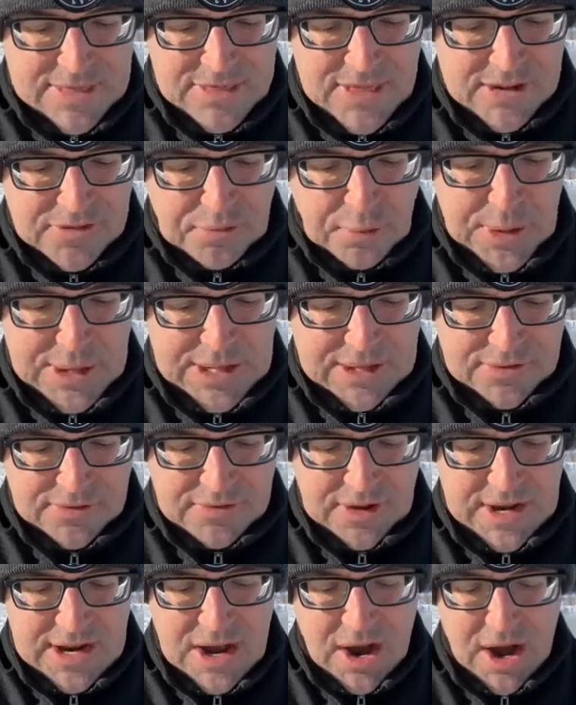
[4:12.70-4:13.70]
This week at
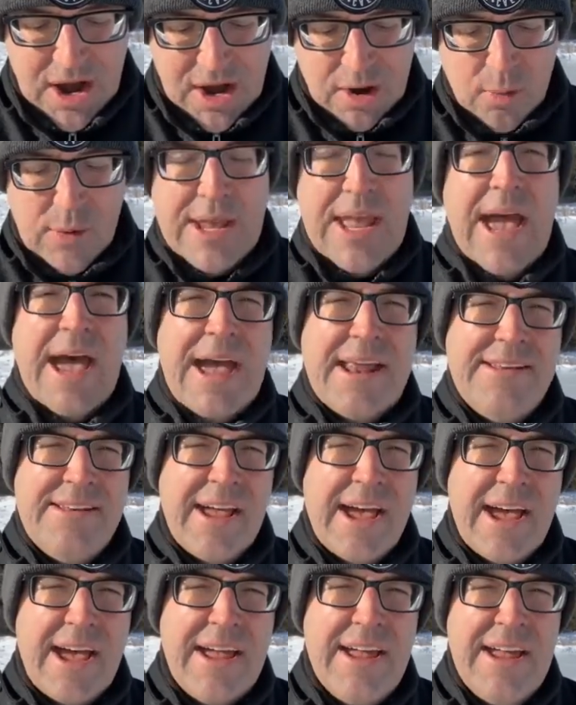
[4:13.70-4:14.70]
City Hall, we
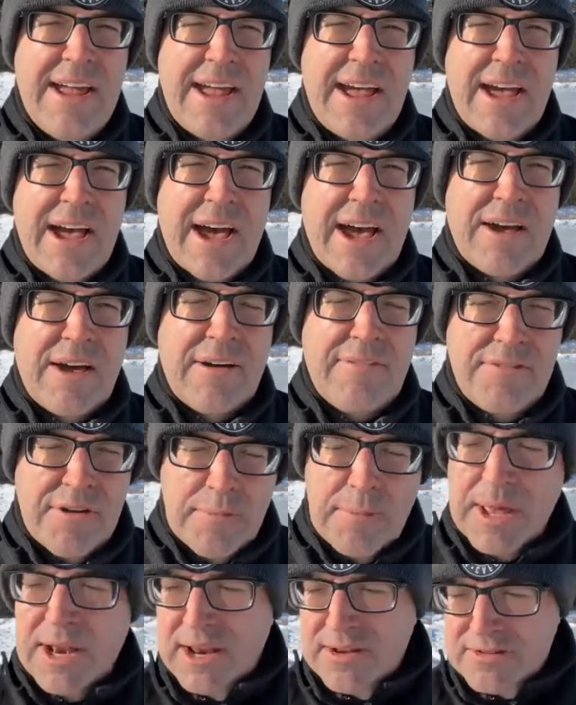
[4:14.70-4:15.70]
had a
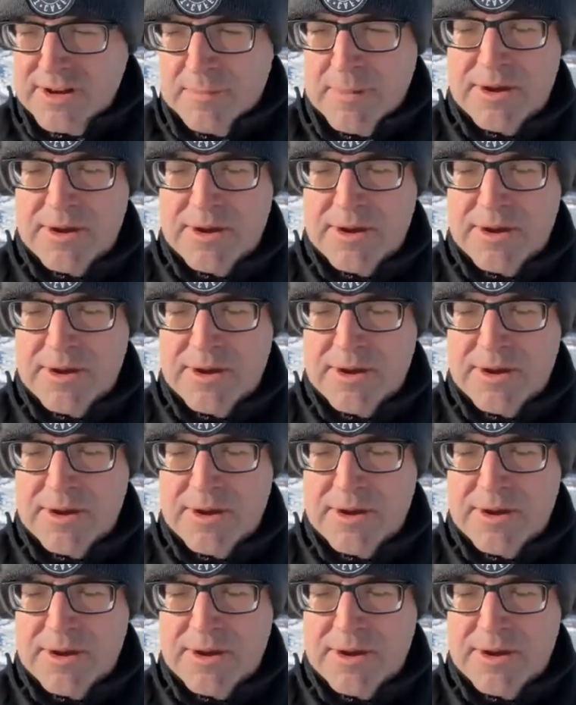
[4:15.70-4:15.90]
few meetings.